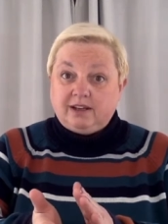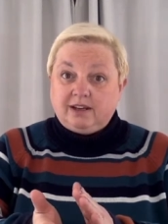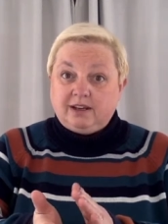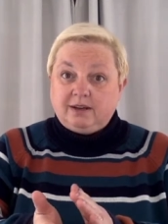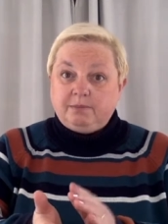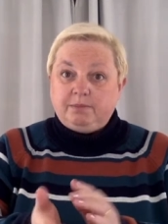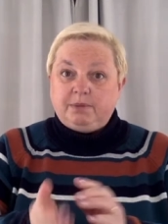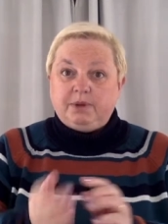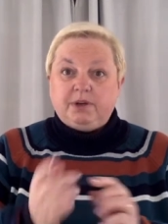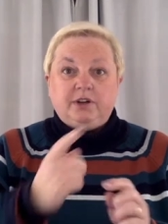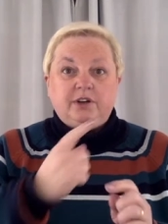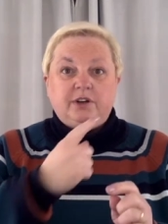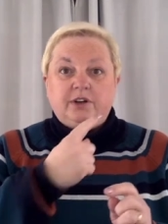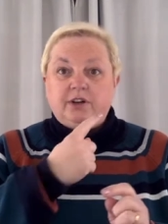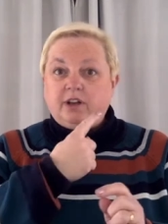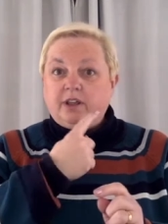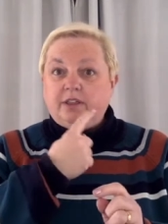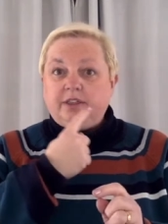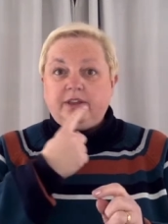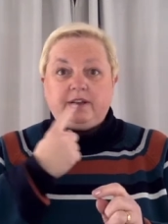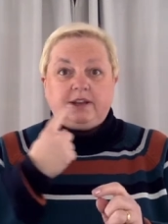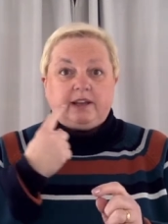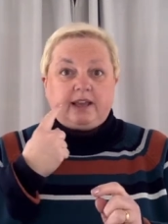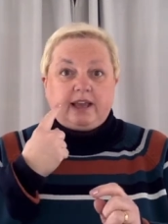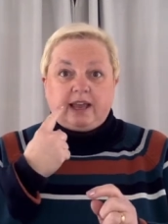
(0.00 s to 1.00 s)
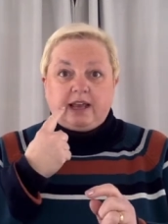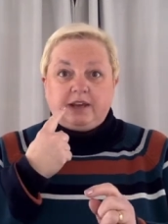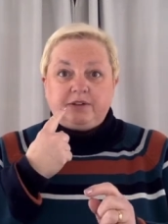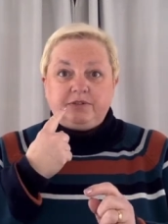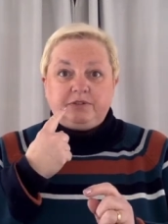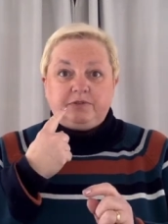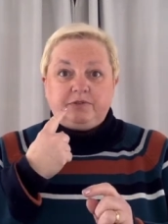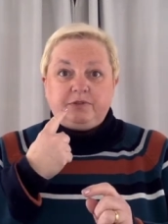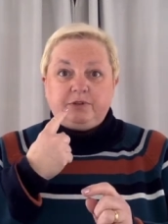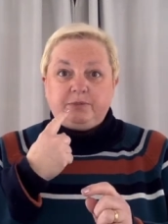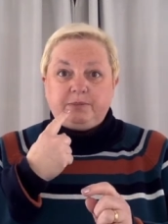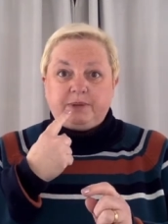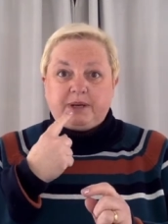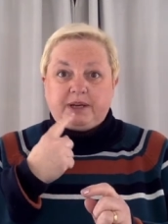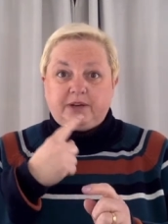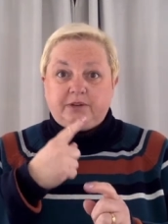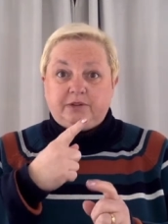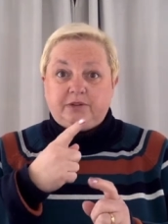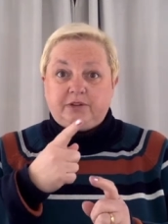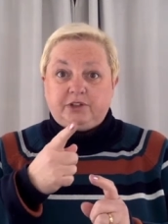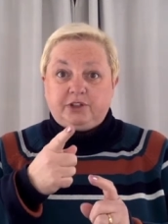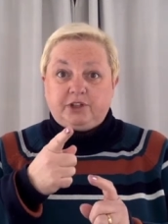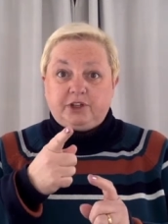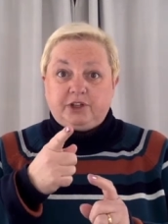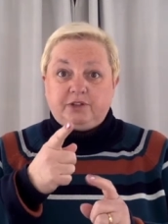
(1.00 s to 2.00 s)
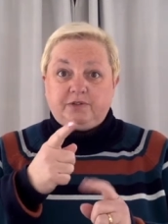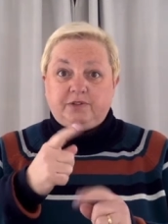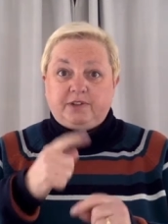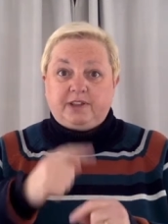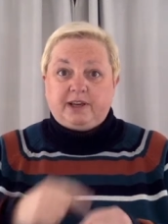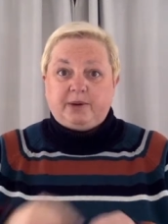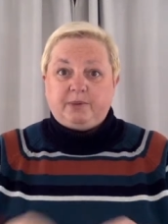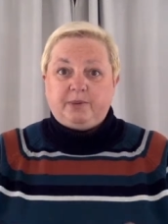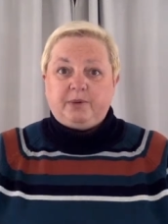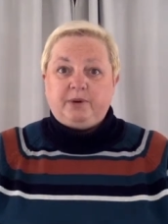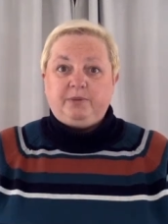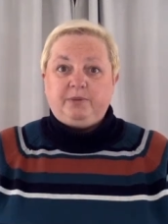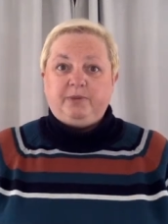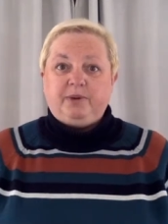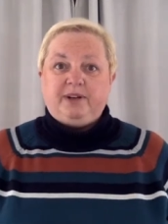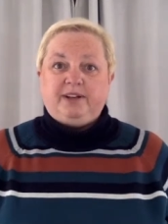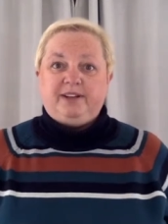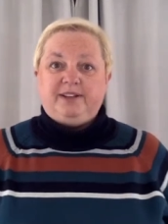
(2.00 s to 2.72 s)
But nothing out of your mouth, just for that one word.